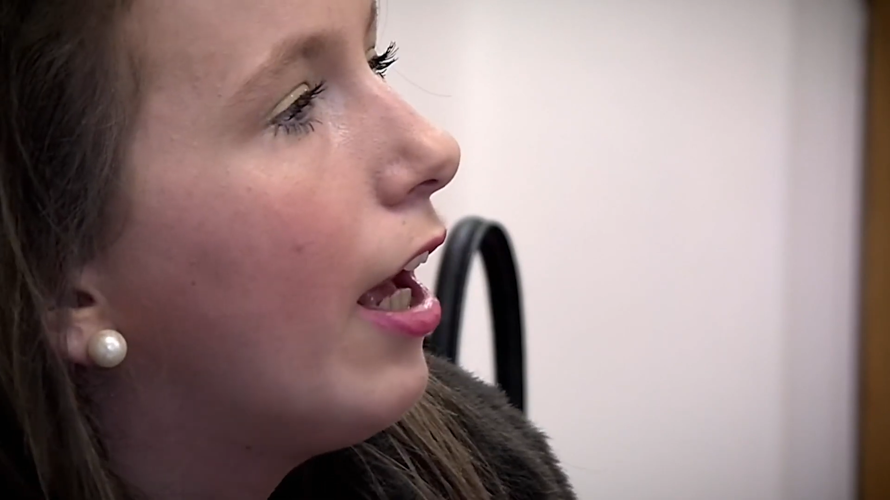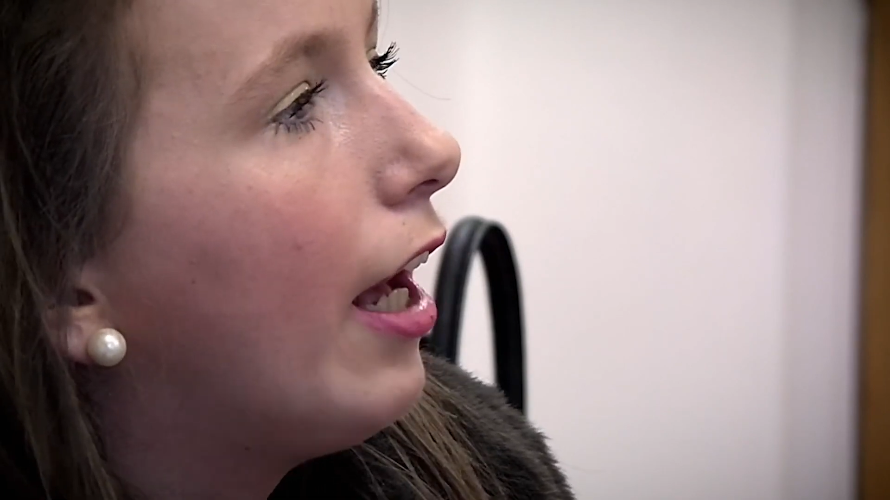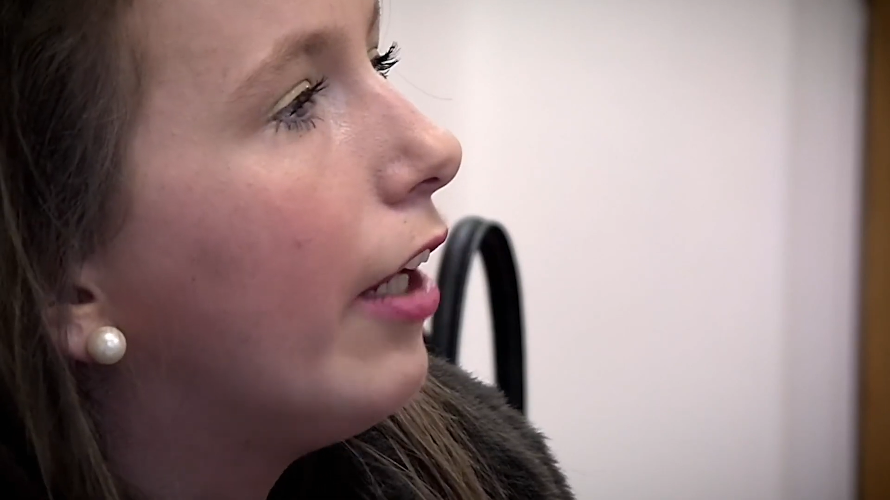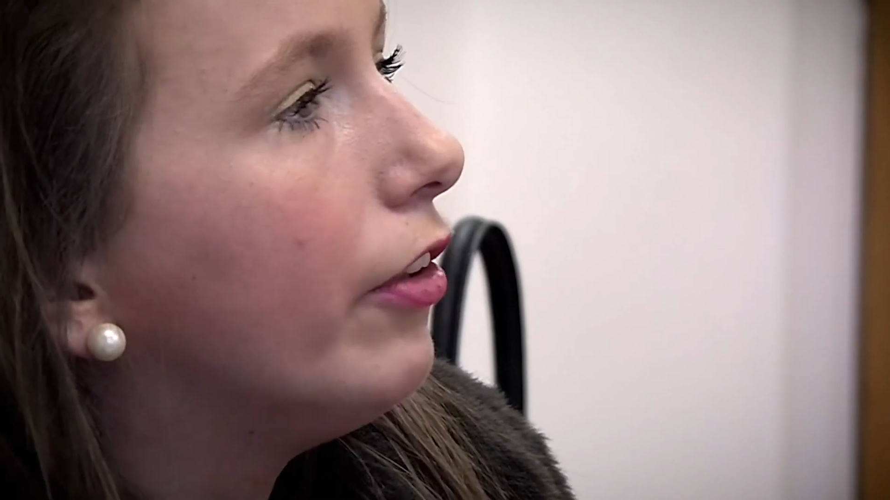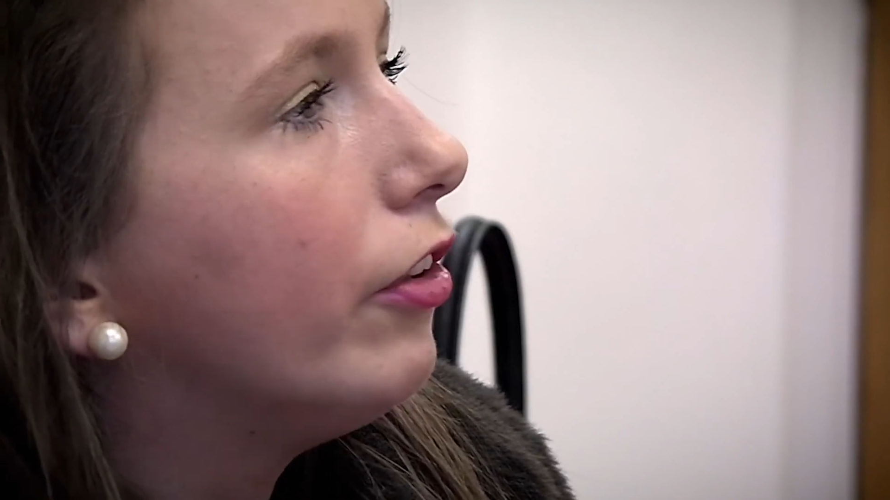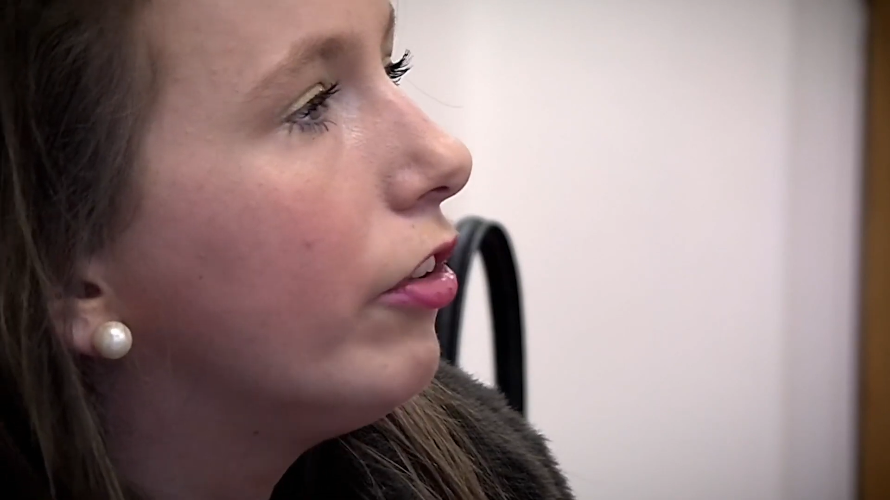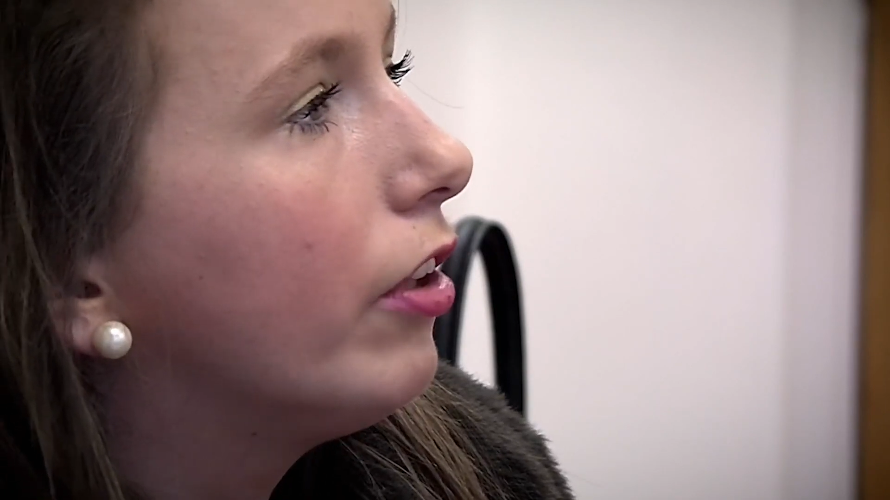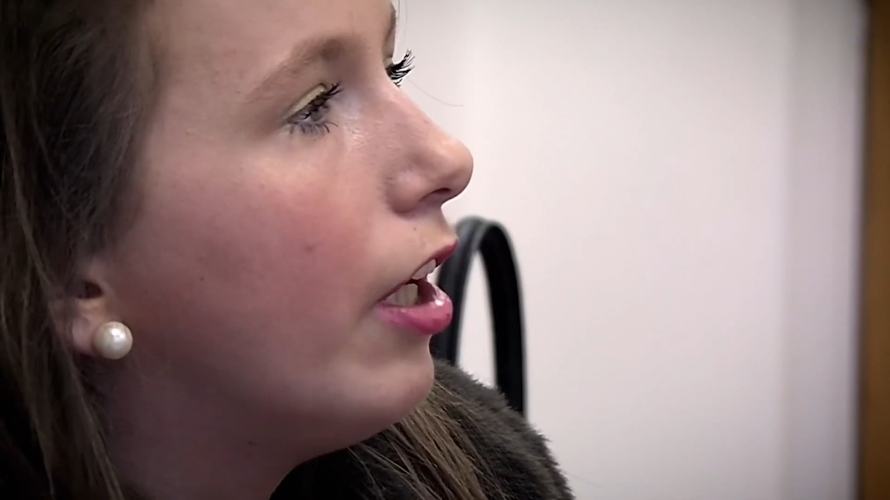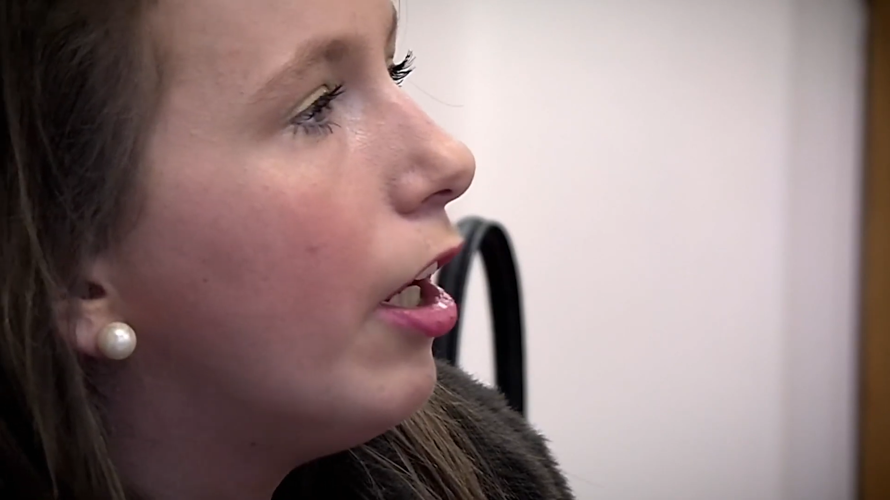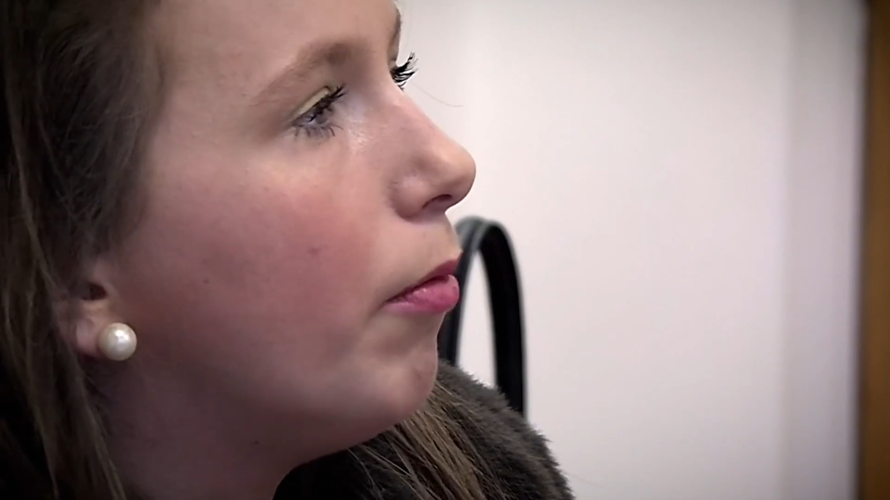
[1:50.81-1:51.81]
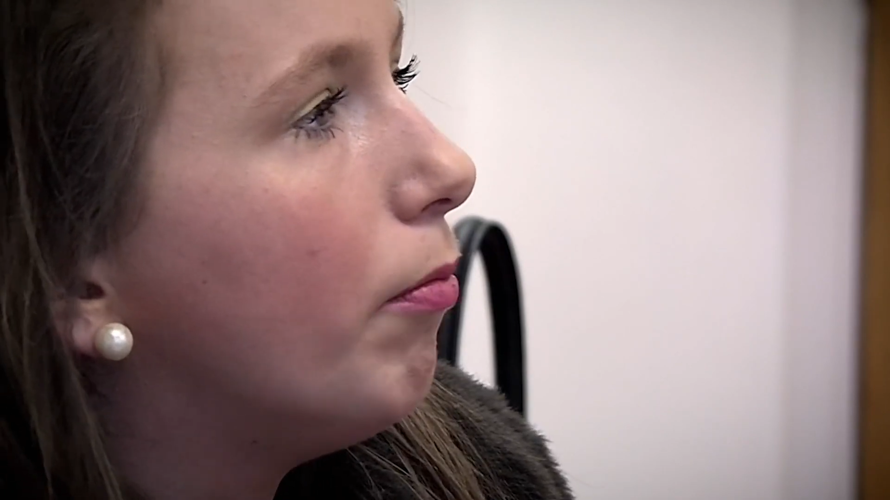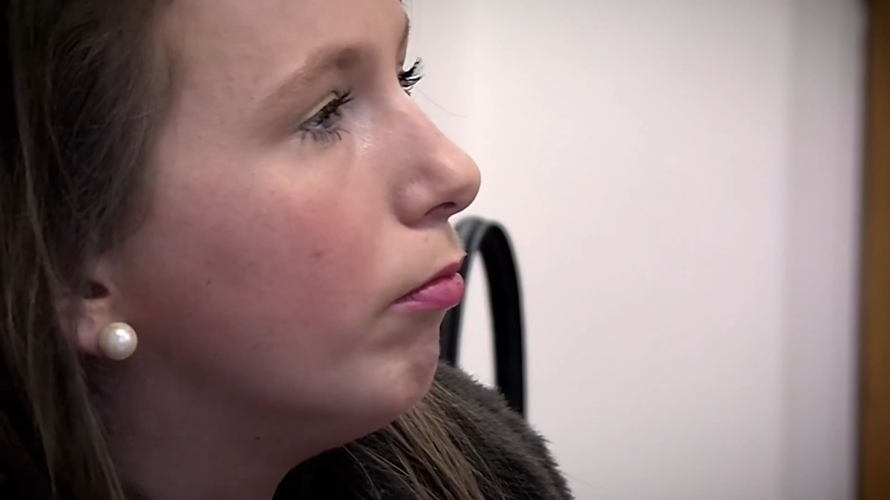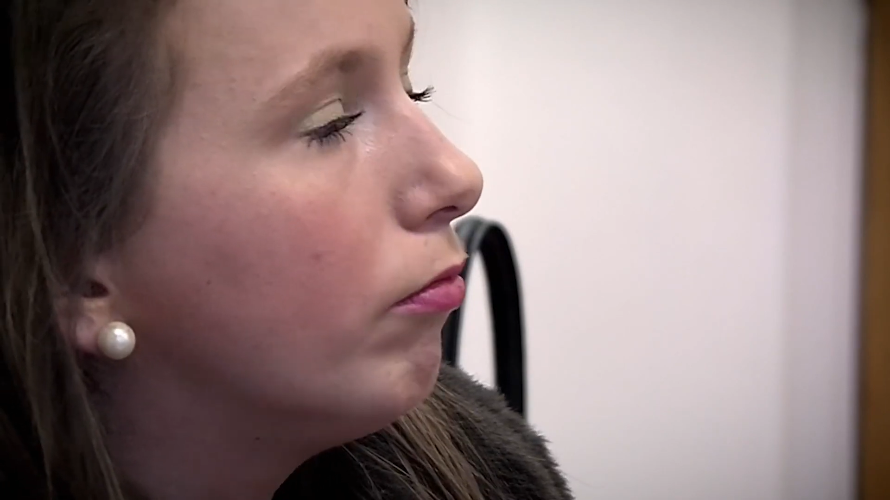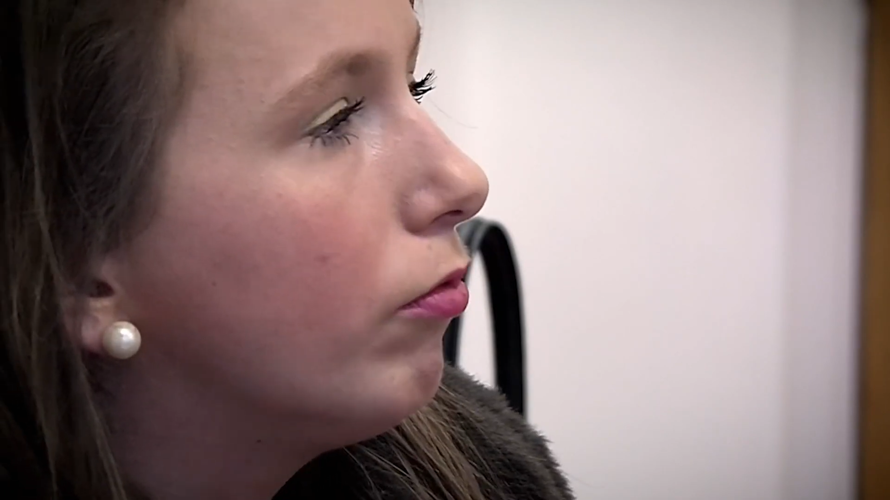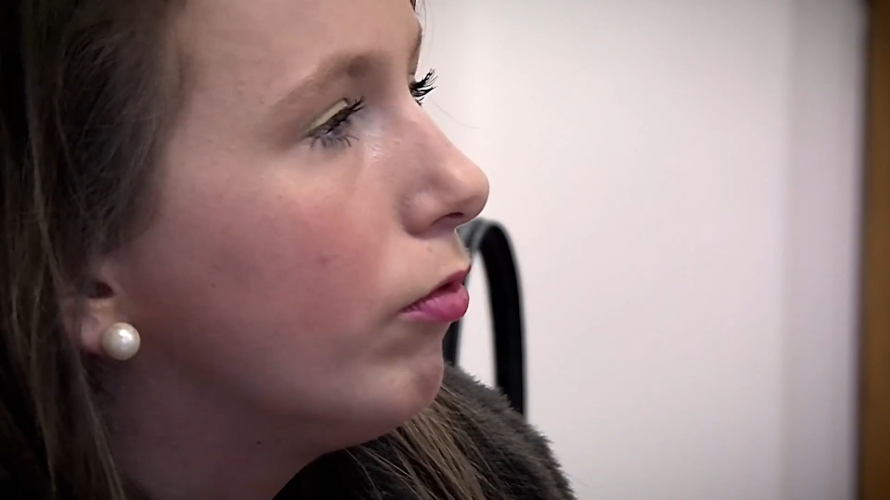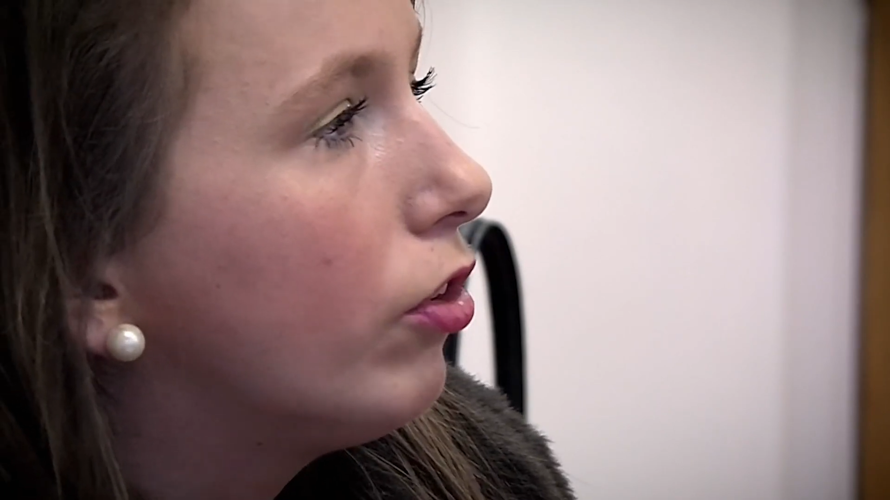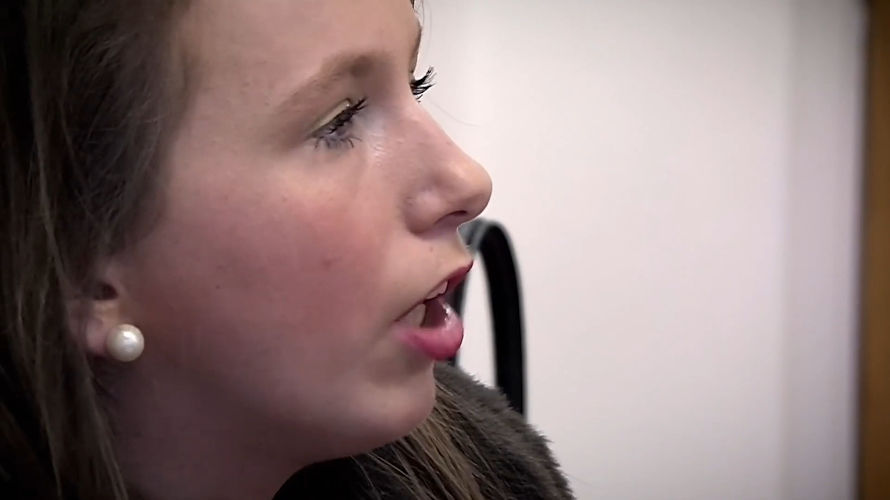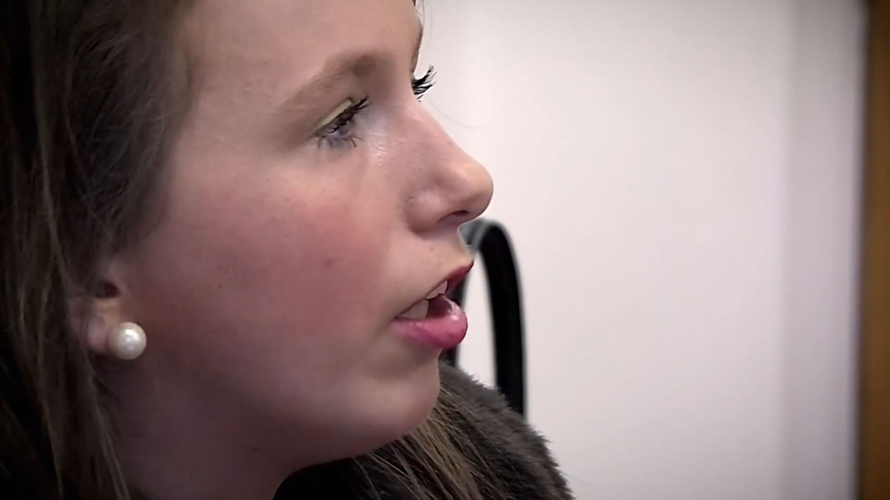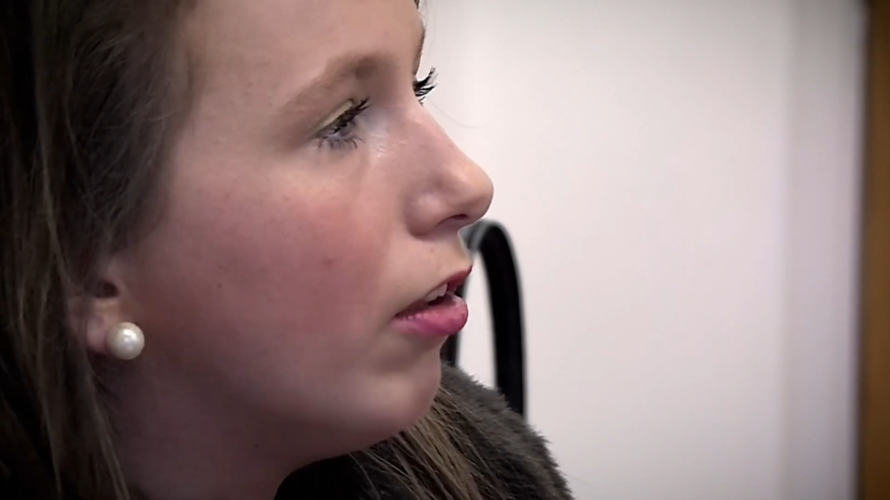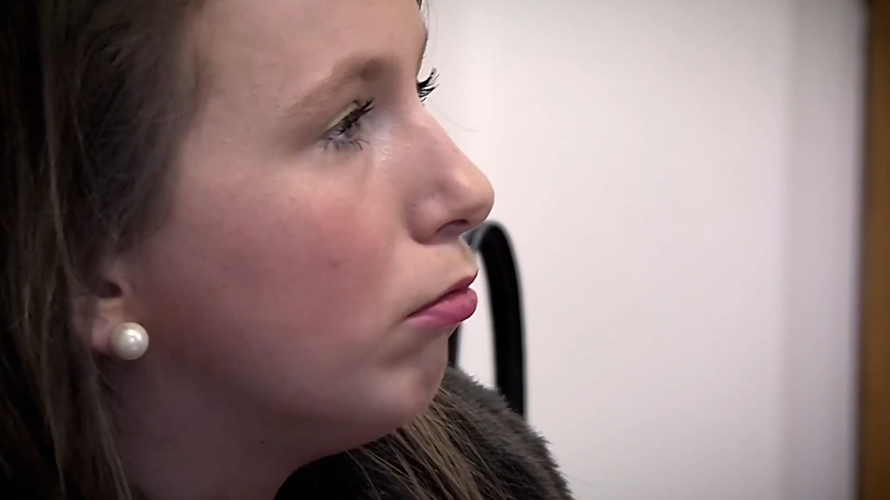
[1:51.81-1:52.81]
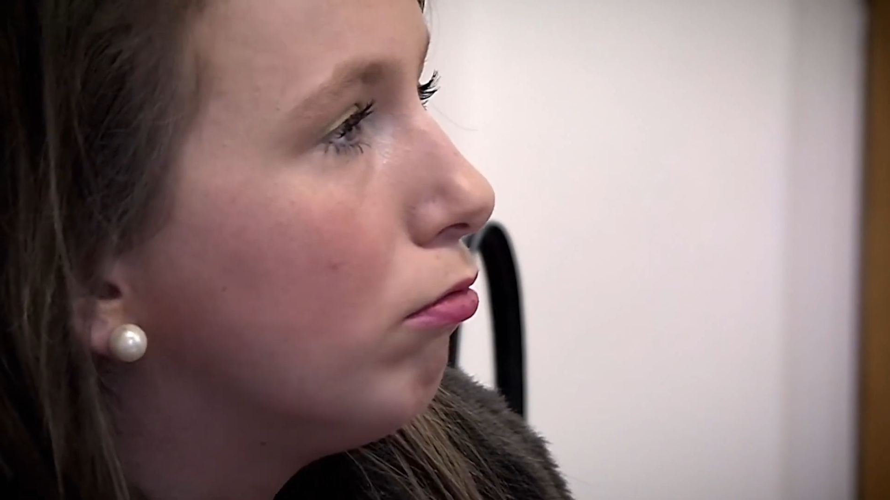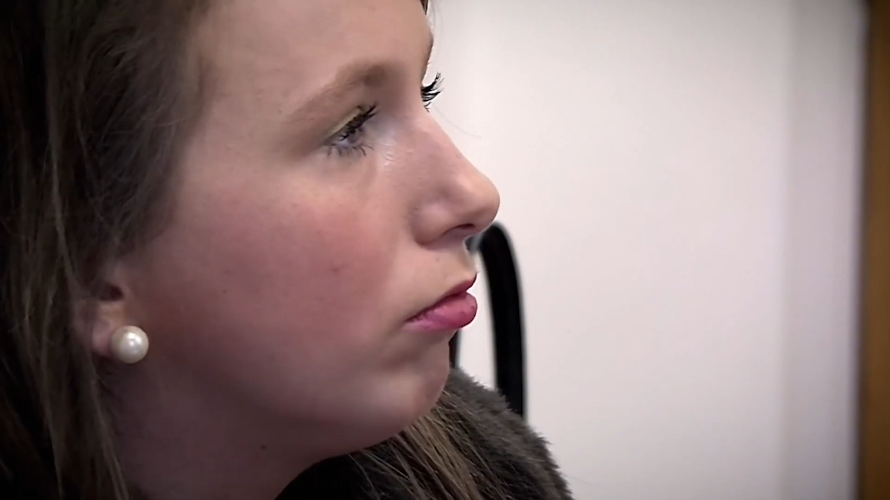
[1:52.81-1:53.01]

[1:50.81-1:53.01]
And so